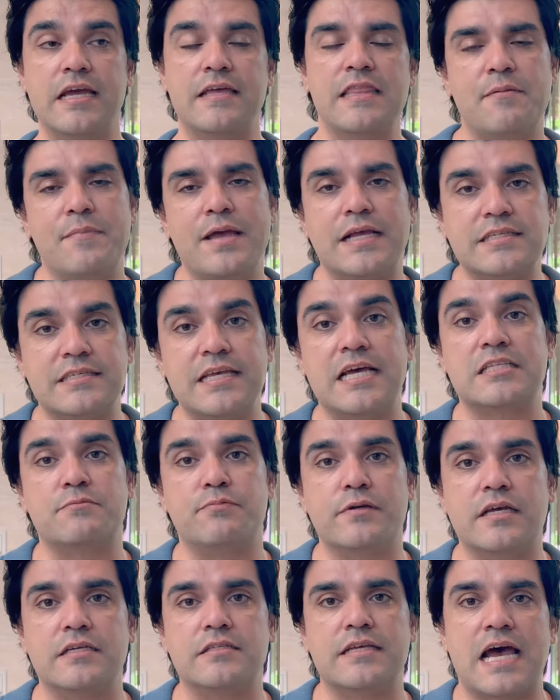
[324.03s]
And that makes sense
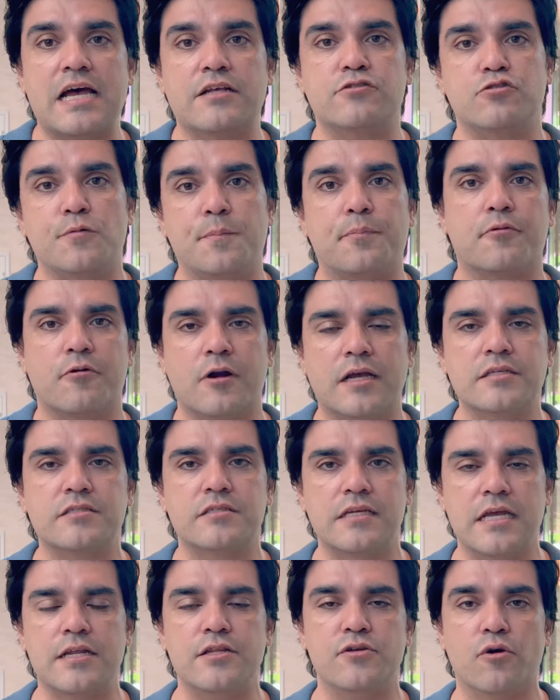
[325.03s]
because as you progress
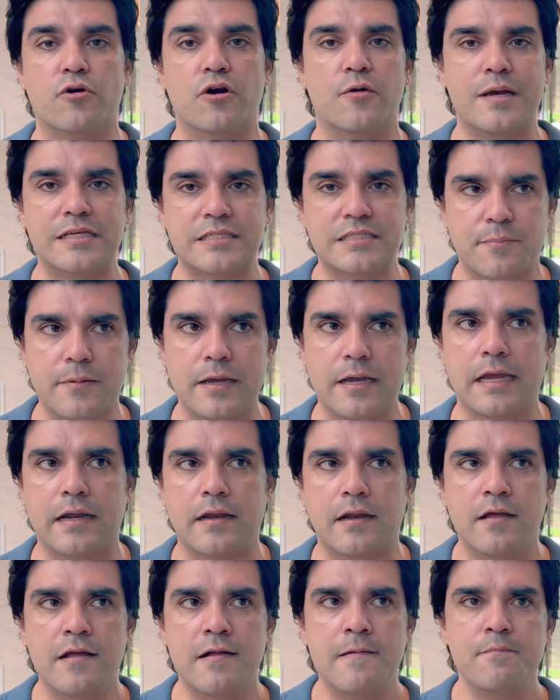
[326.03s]
in your Hermèscapade,
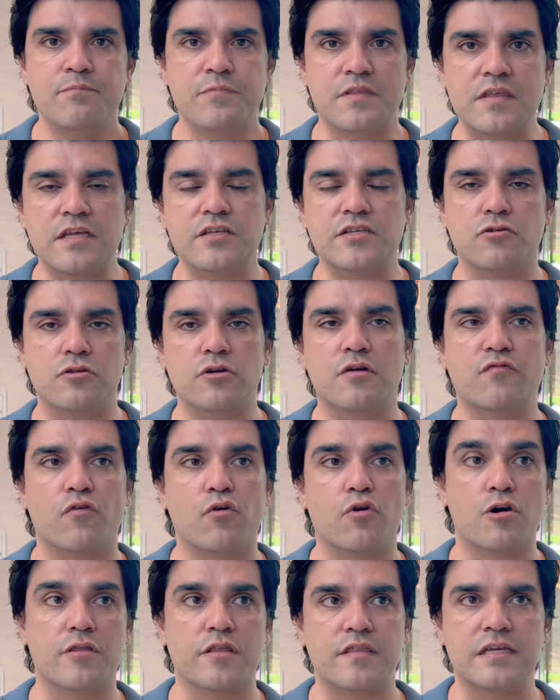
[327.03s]
the things you look for
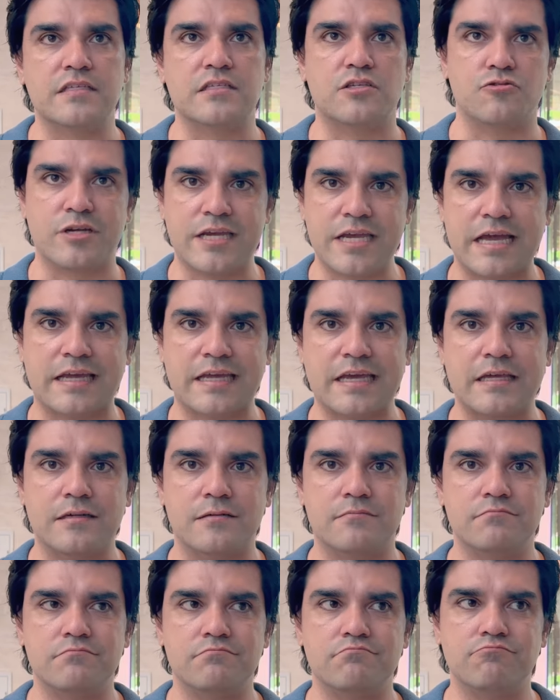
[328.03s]
are the things that you can't get
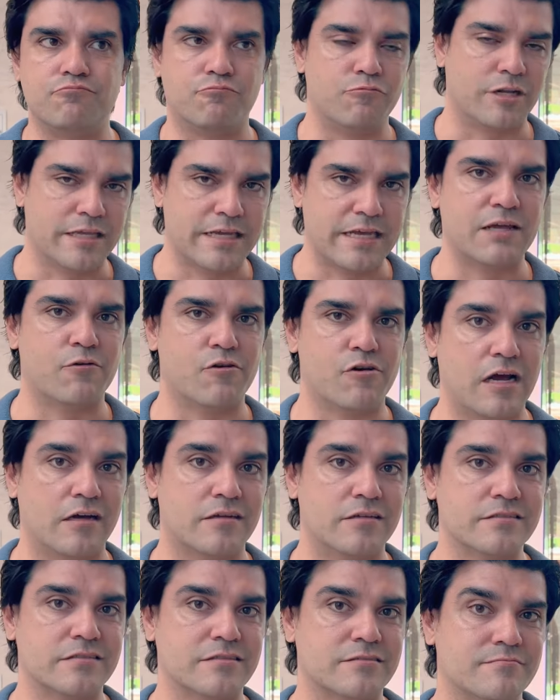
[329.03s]
really anywhere
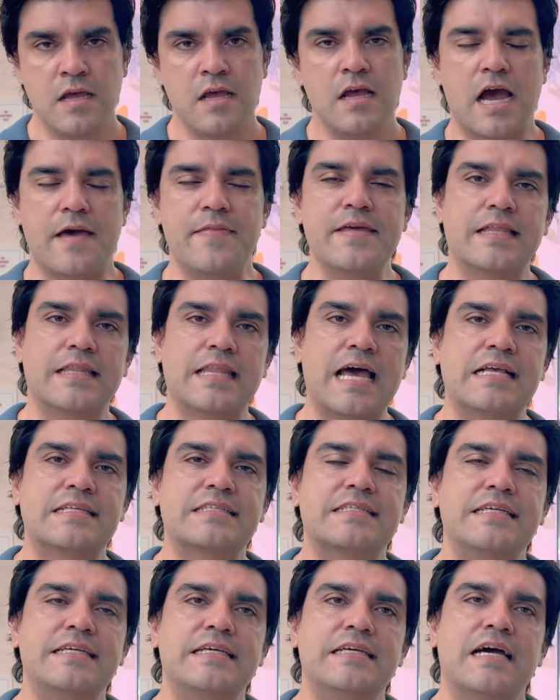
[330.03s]
else. I think
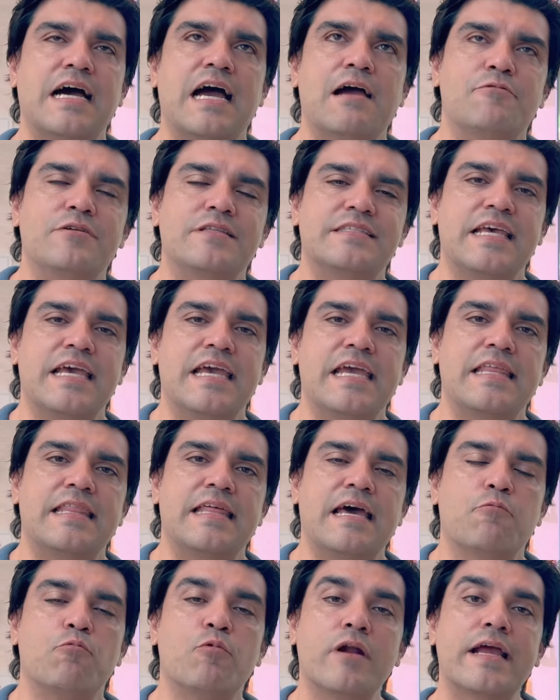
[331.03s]
lastly, I would say
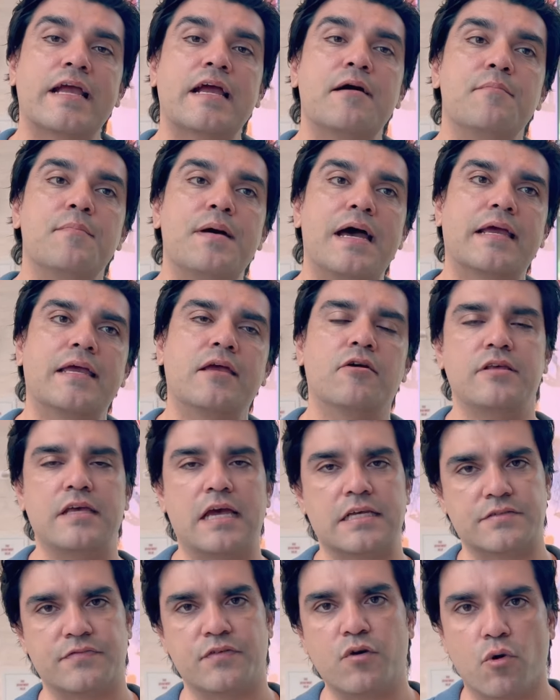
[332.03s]
that would I come back here?
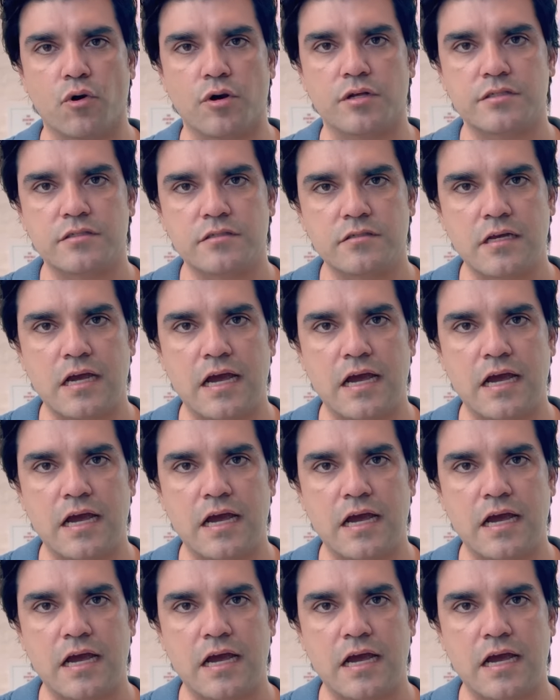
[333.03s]
Yes, of course.